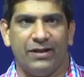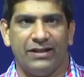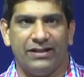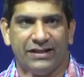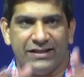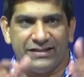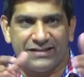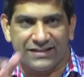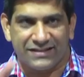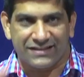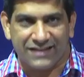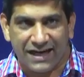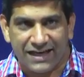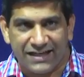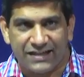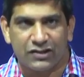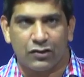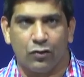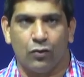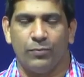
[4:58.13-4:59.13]
and there is a
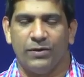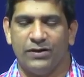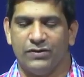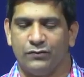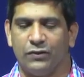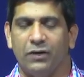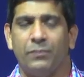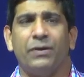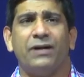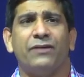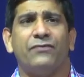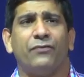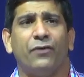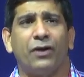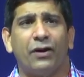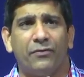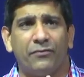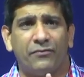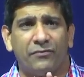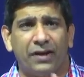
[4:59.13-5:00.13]
side slope as well. But
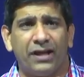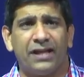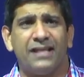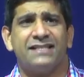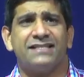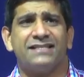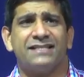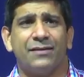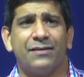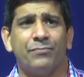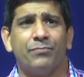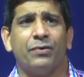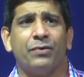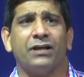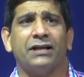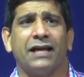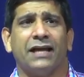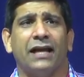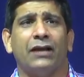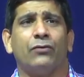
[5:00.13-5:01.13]
for a very
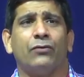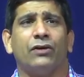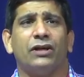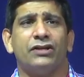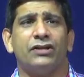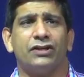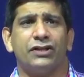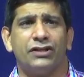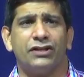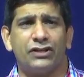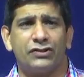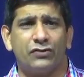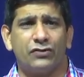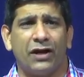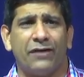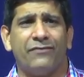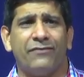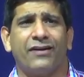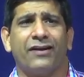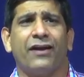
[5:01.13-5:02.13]
simple calculation, just to
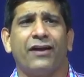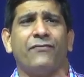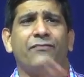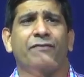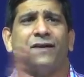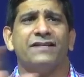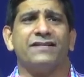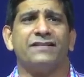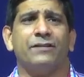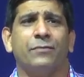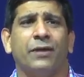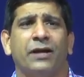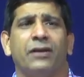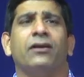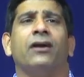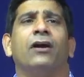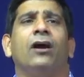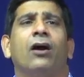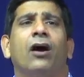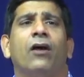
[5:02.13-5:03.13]
have a rough
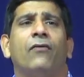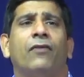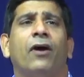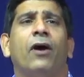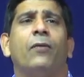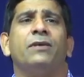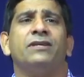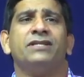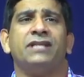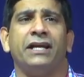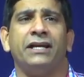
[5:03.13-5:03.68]
estimate of how much